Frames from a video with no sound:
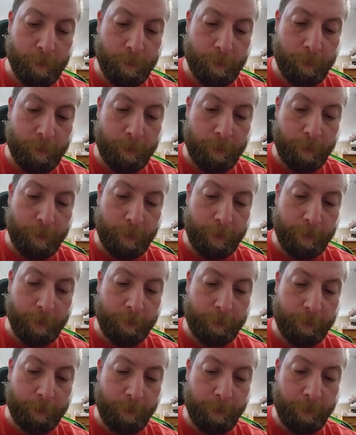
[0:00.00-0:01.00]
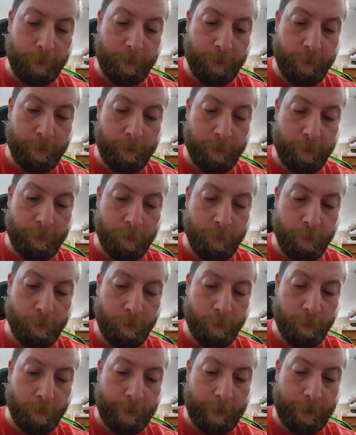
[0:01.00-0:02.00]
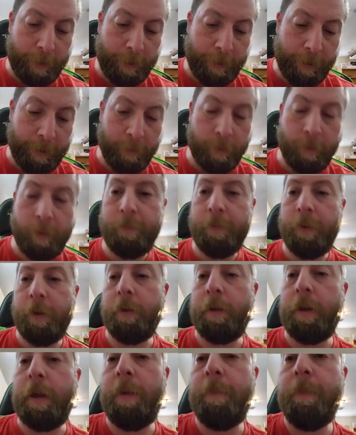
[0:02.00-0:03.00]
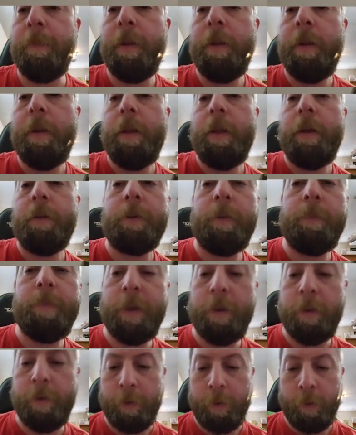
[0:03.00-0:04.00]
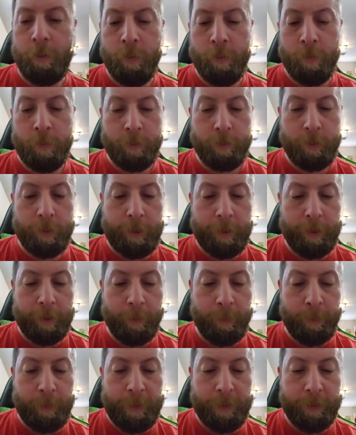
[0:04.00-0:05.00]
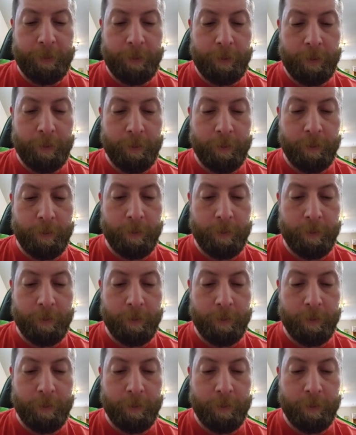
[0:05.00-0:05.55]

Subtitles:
Sorry, there was something on the corner. I had to get it off. Okay. Something on the corner looked like a piece of